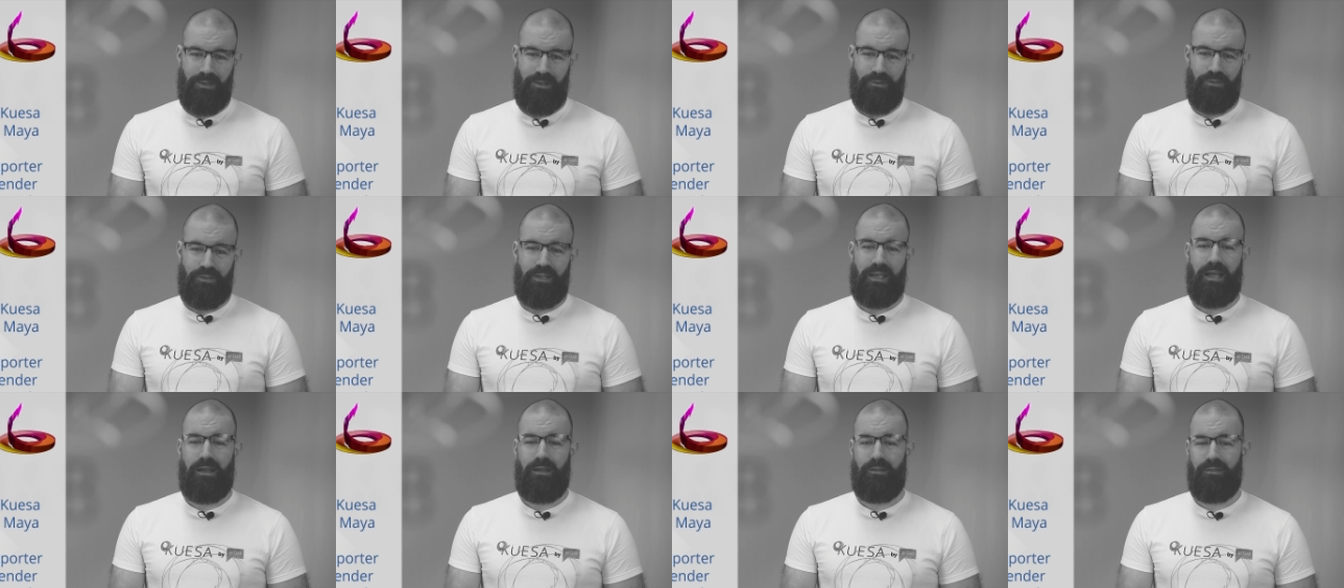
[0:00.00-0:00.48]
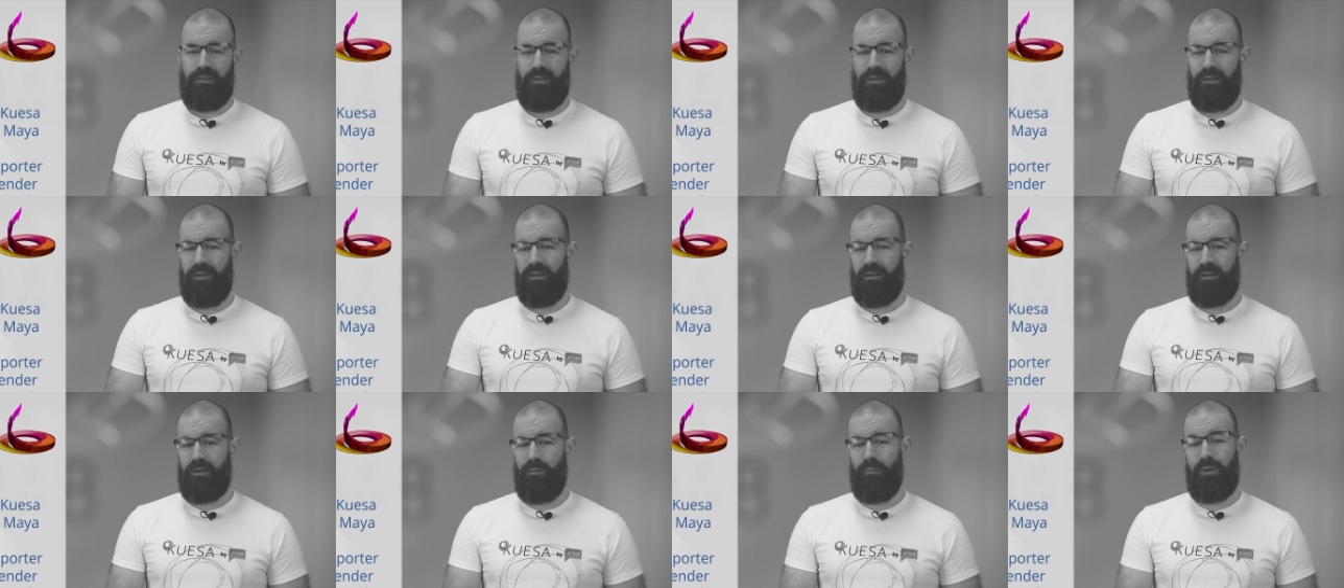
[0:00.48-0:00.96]
Check out
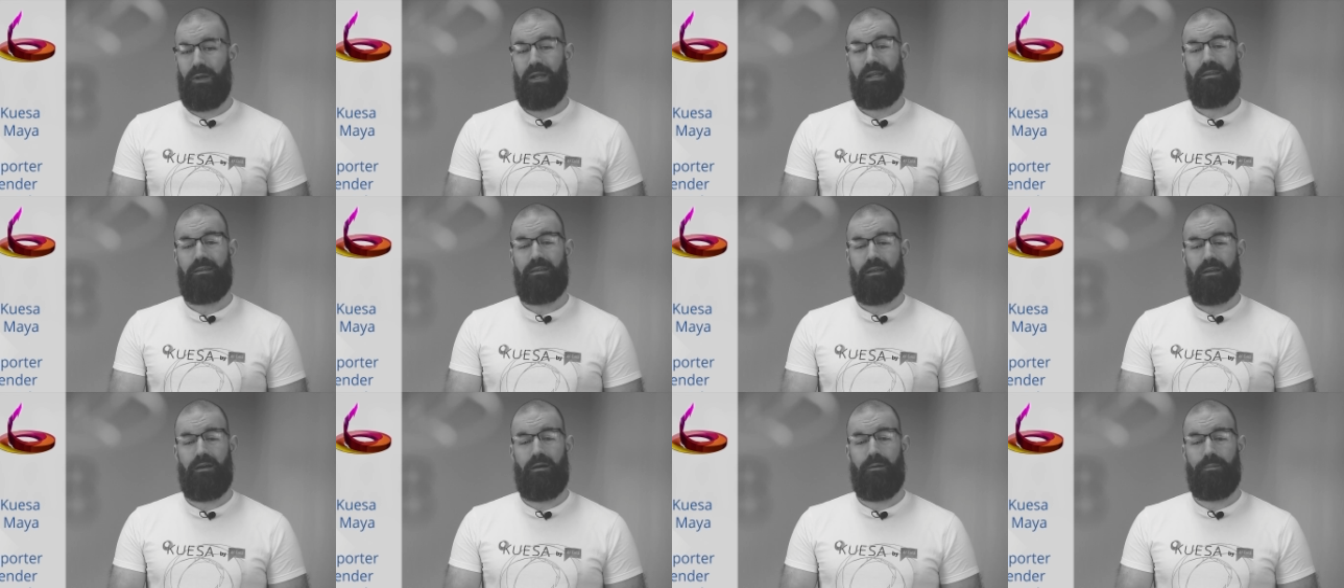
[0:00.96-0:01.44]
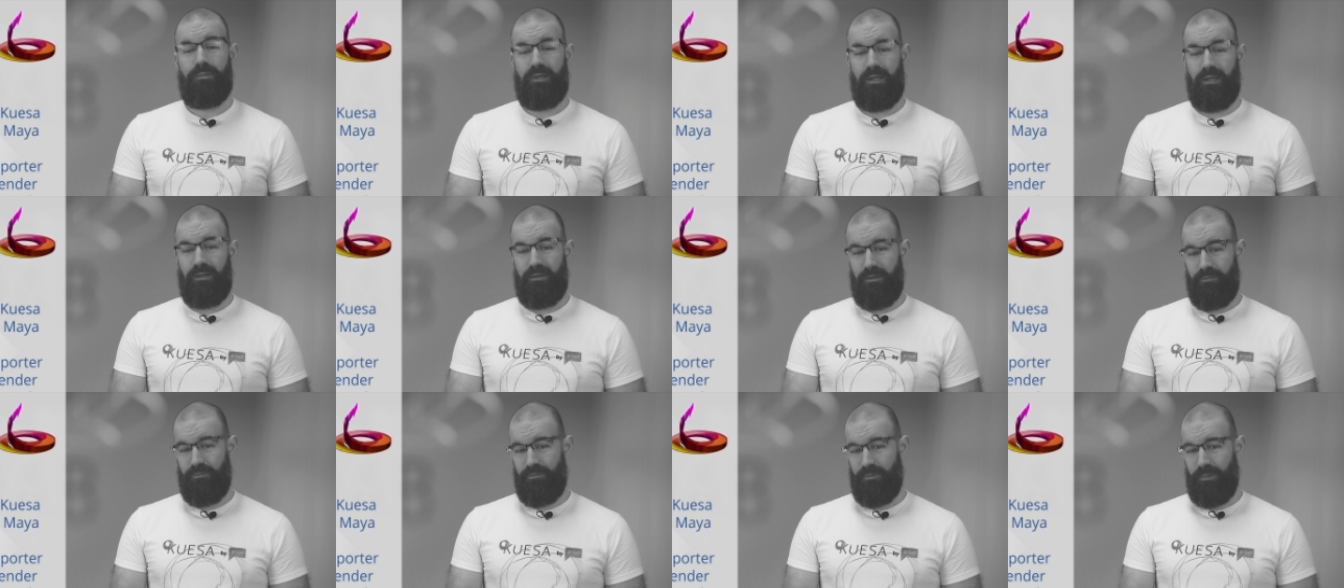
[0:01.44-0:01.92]
the complete
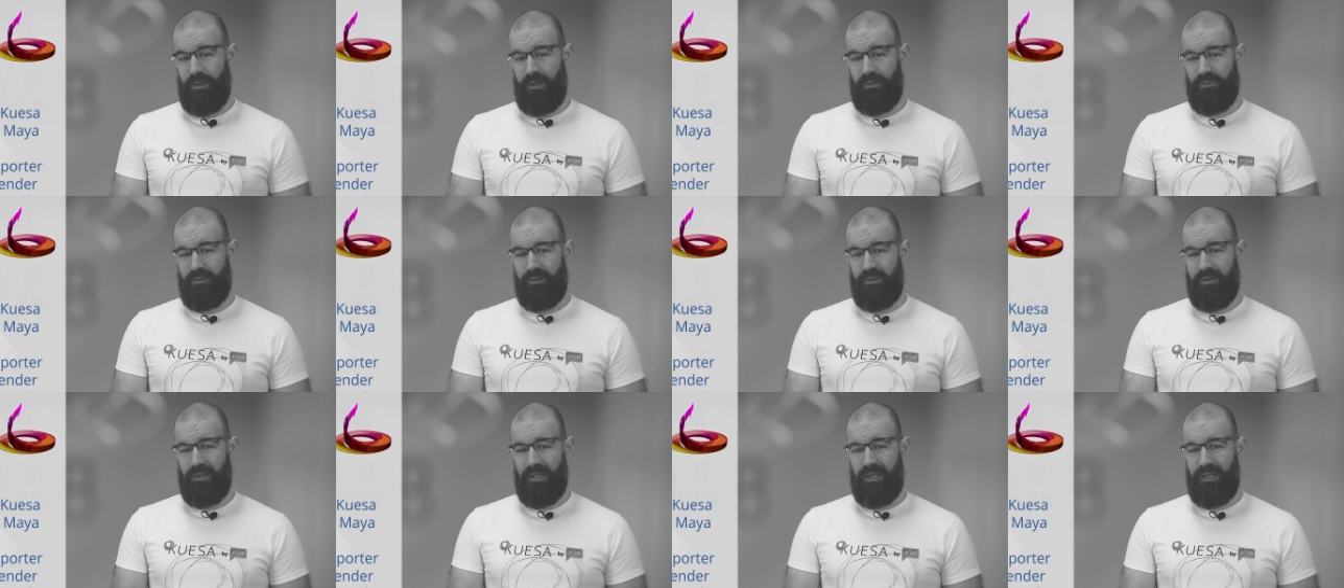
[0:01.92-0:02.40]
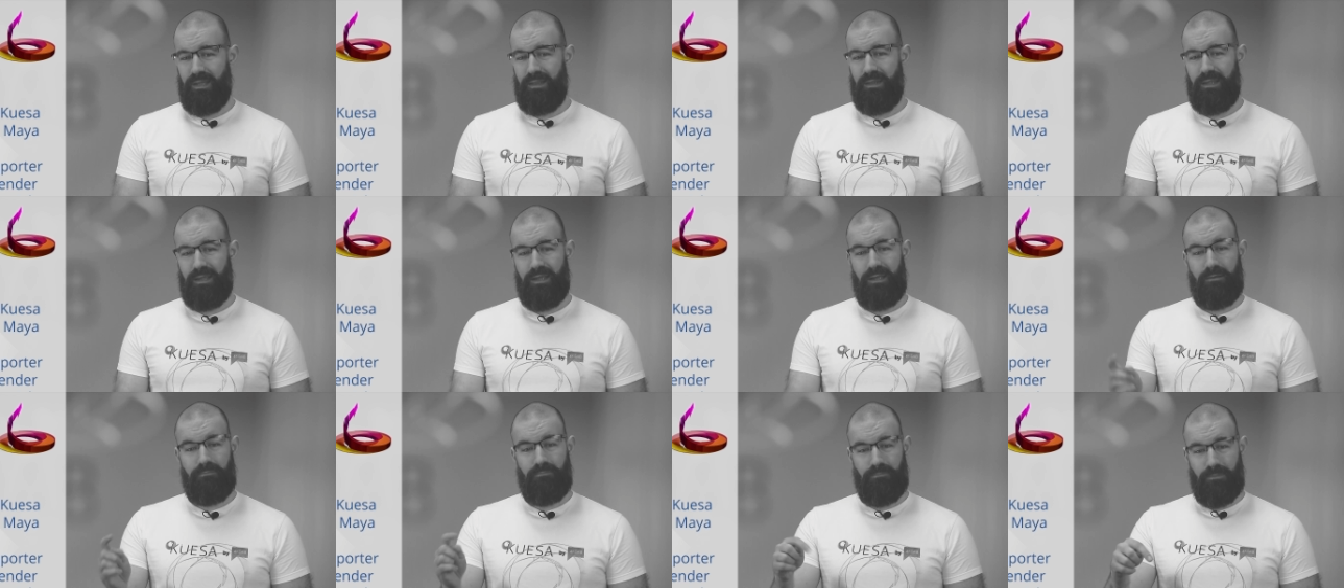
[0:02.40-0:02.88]
update information in
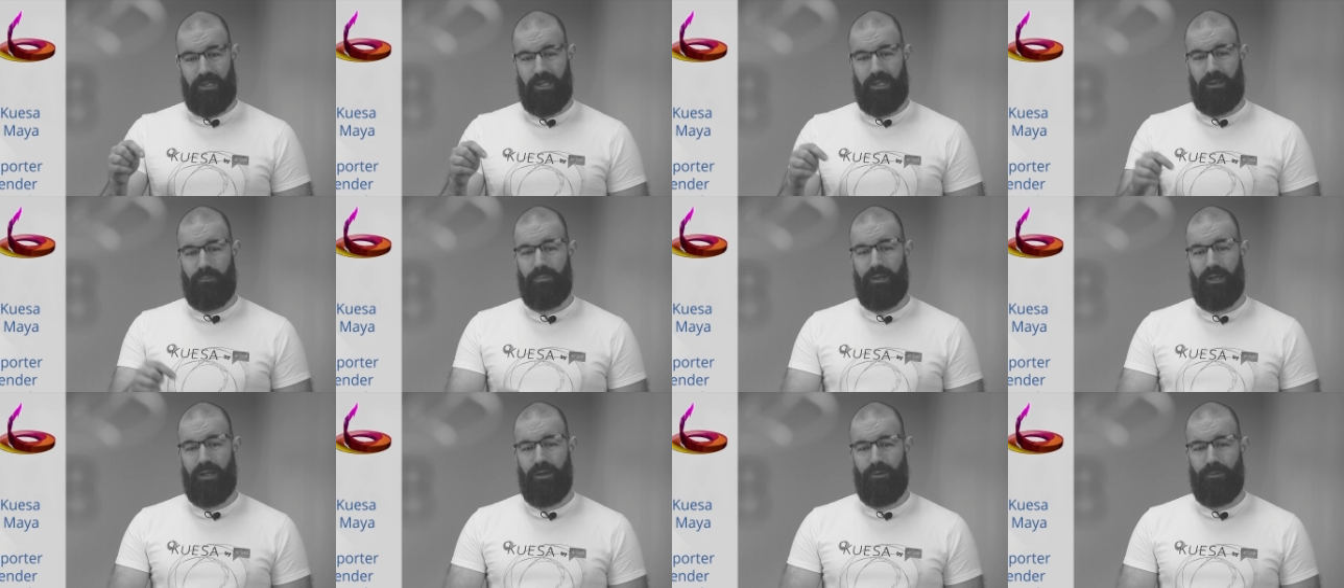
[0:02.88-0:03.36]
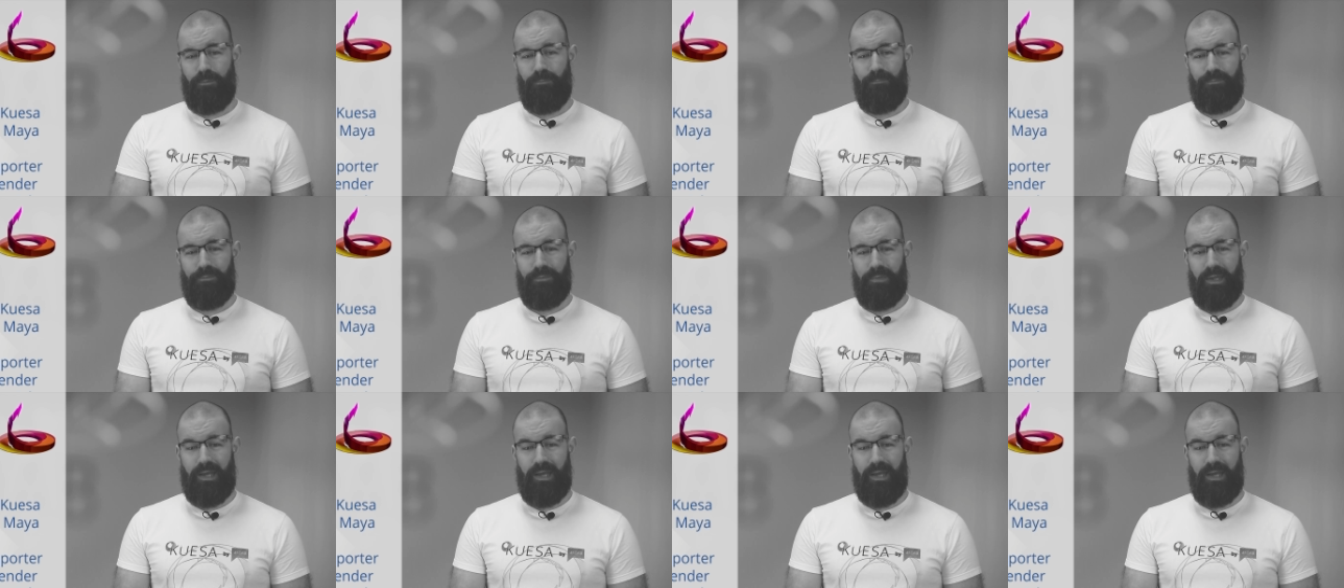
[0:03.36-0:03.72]
the link below,